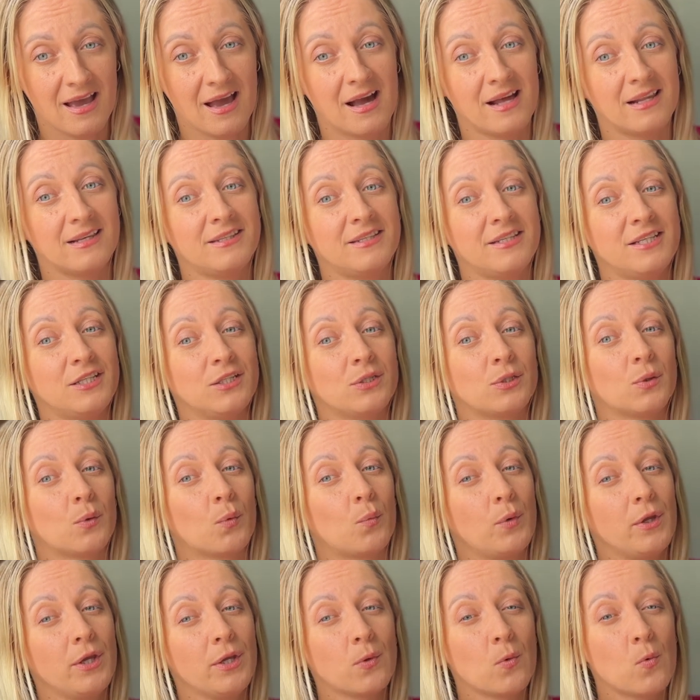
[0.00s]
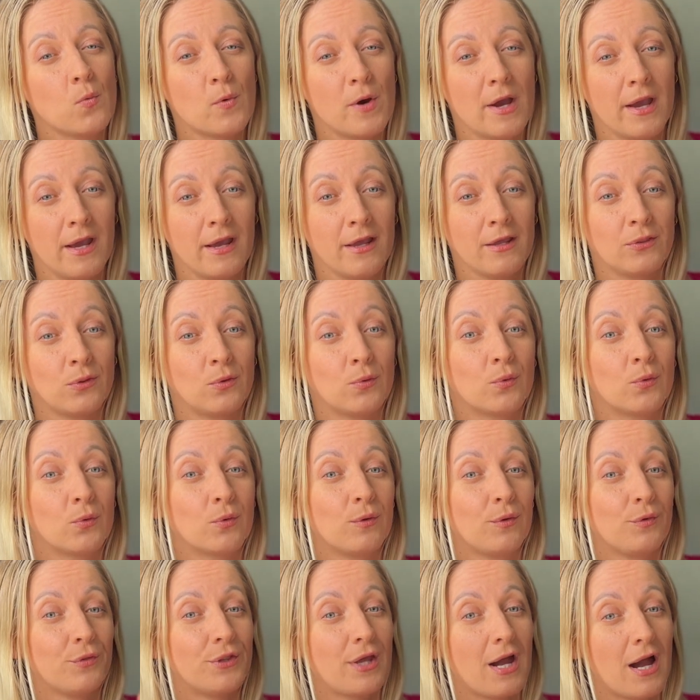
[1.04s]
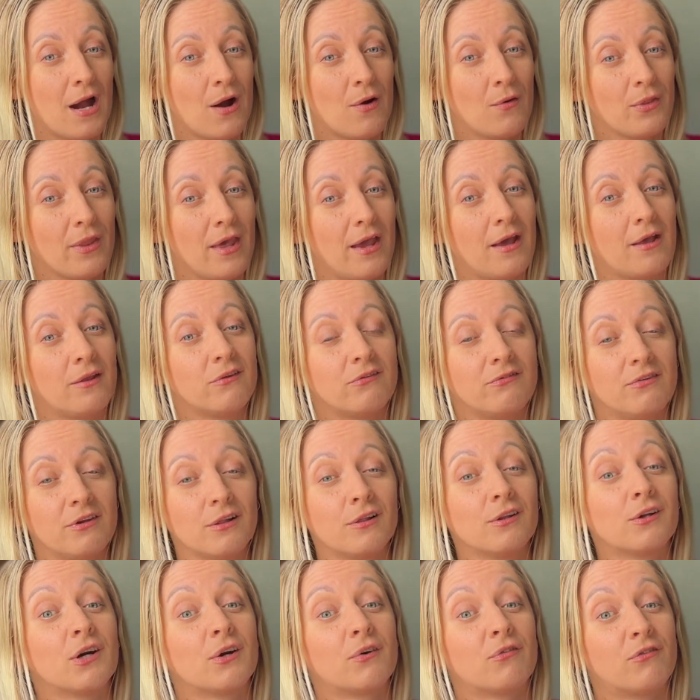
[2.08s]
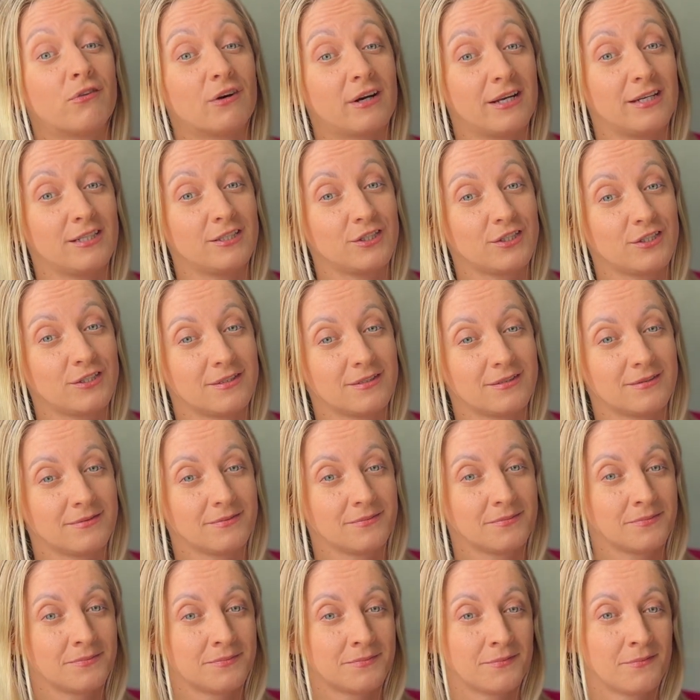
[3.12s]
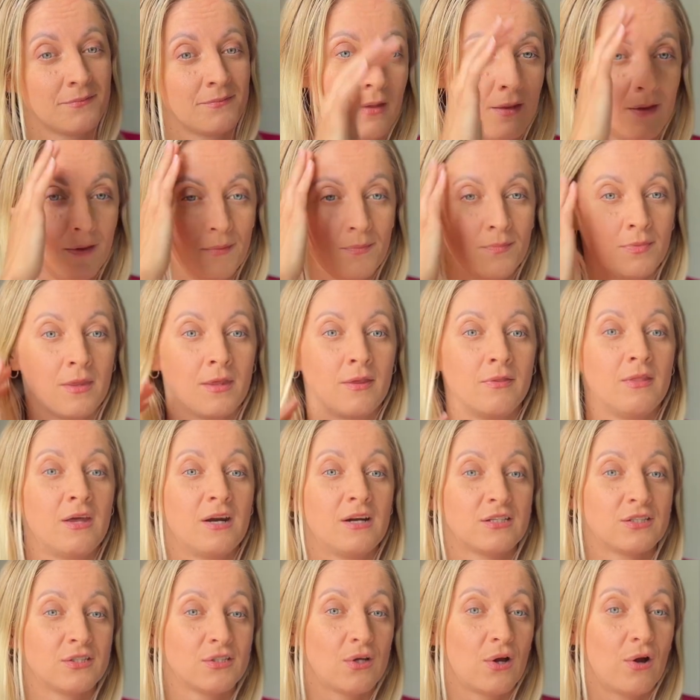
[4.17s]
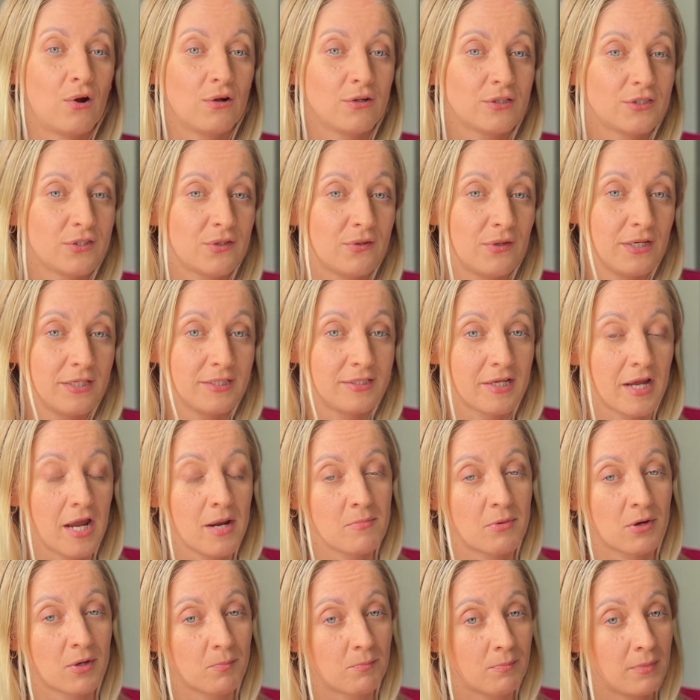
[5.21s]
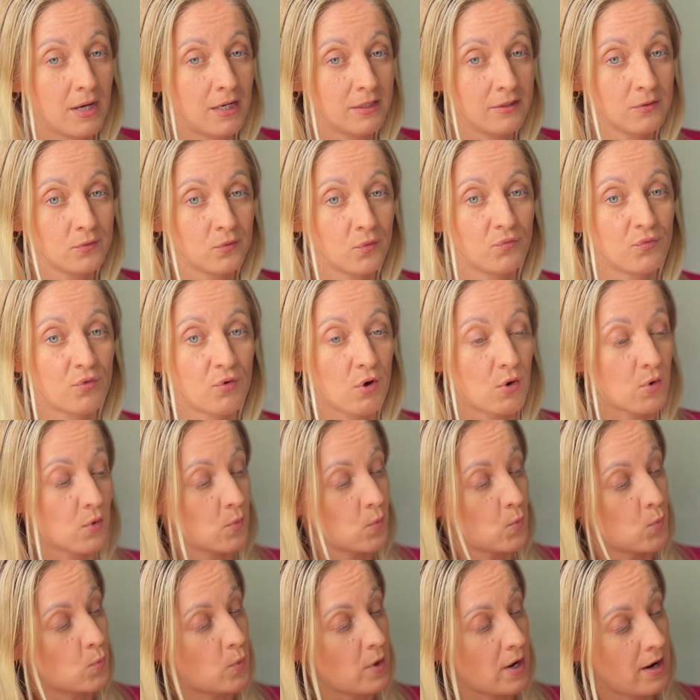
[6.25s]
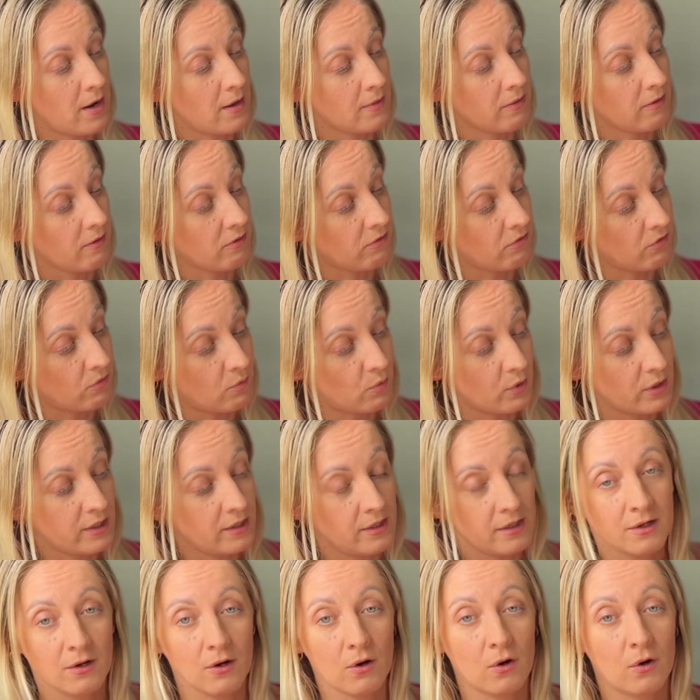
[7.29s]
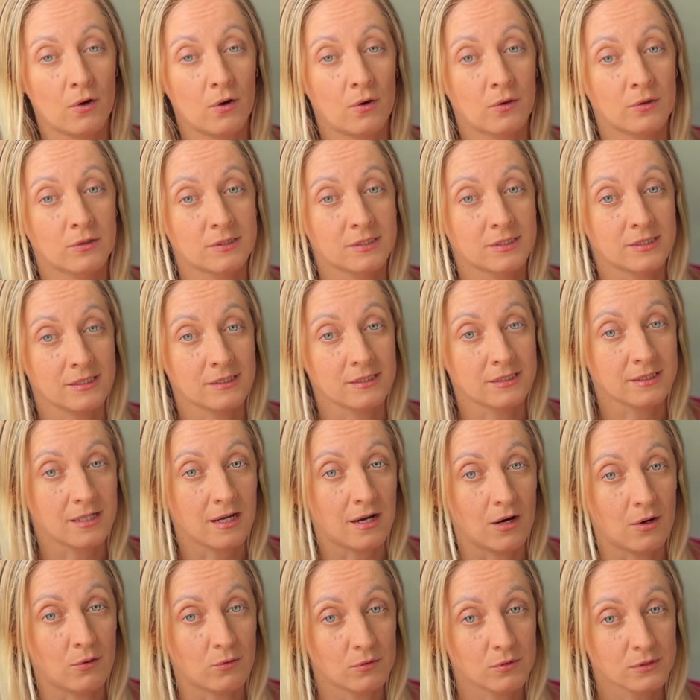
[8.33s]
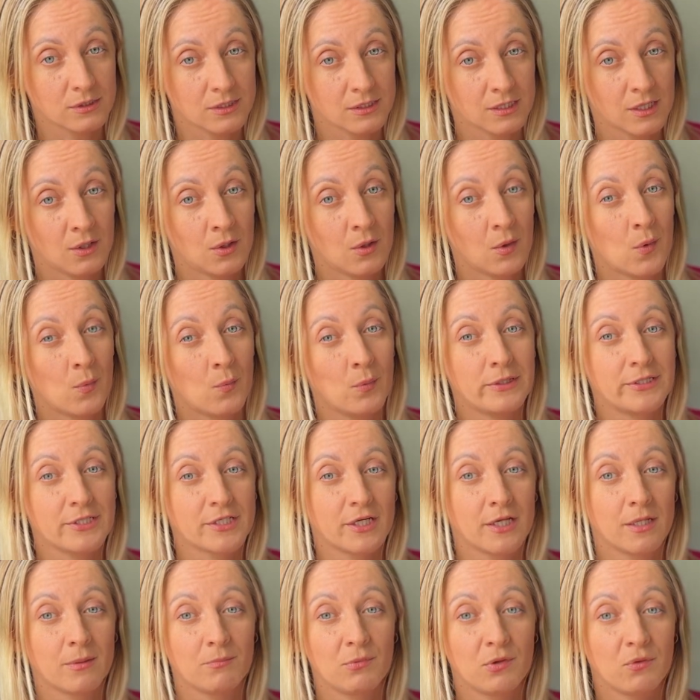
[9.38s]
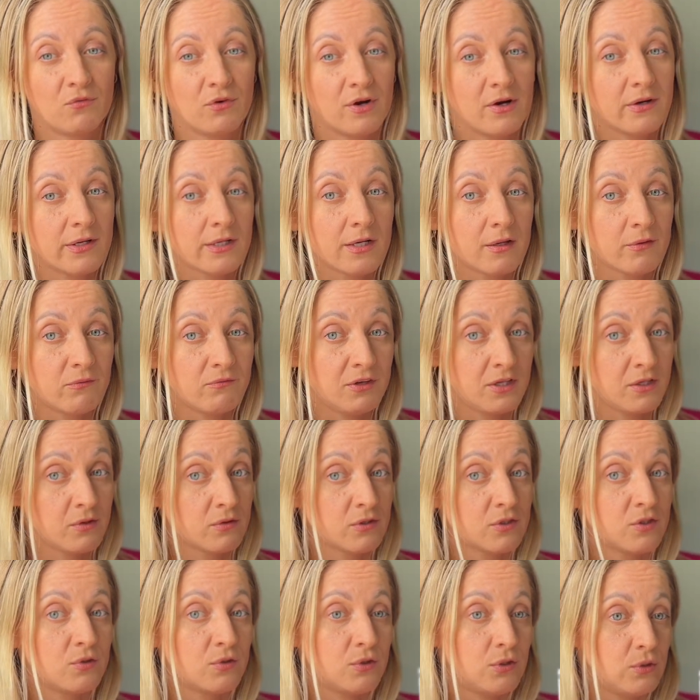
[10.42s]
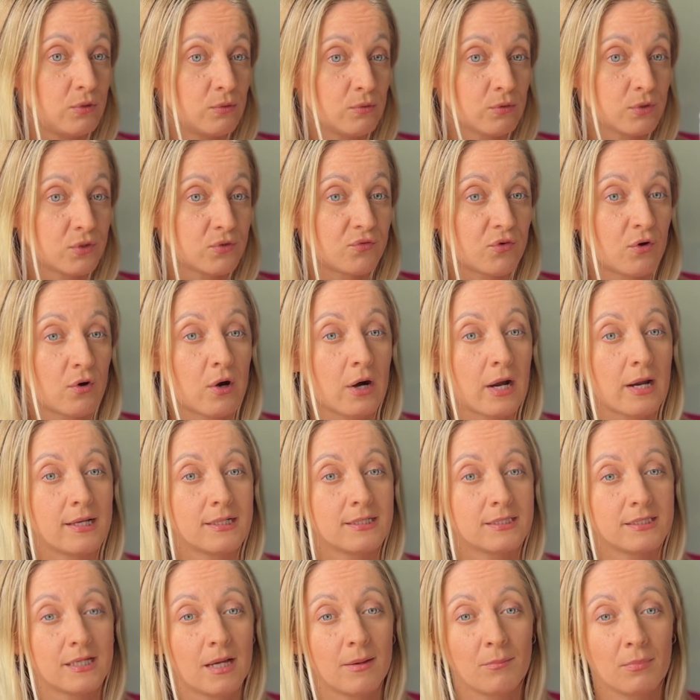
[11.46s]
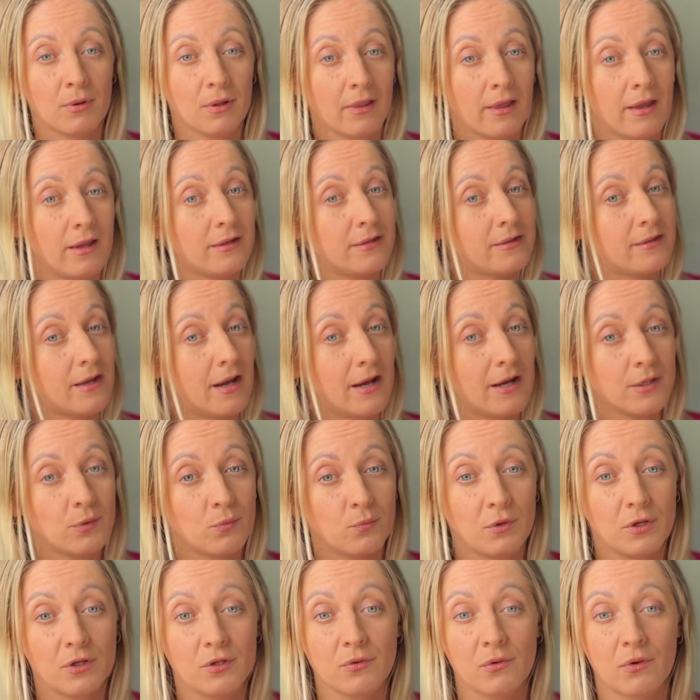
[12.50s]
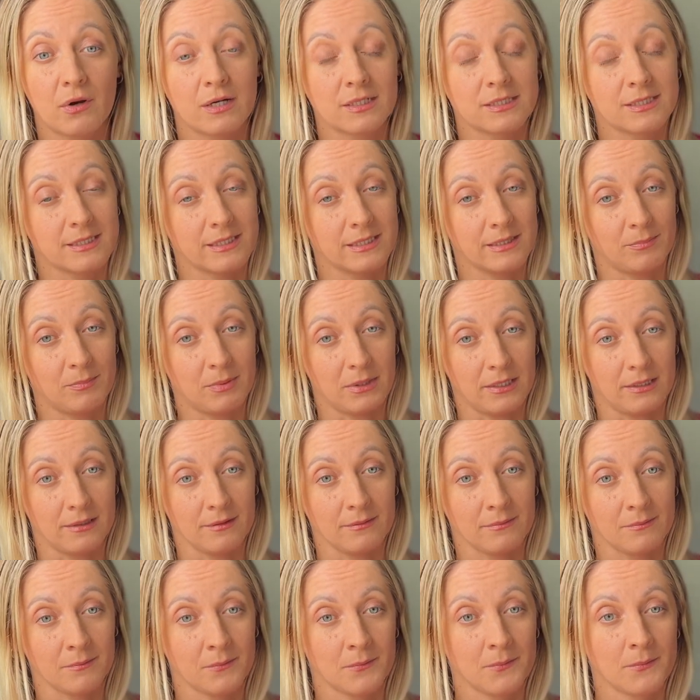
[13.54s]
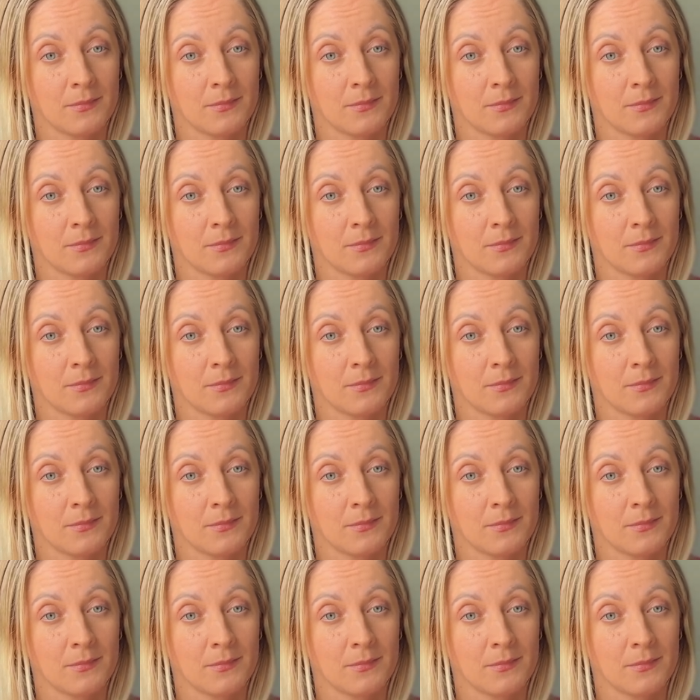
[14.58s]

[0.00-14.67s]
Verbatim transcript: and need quick way to cool down and feel refreshed. There is also a timer button for 1, 3 or 6 hours, which can be very convenient to use, for example, at night when you are sleeping.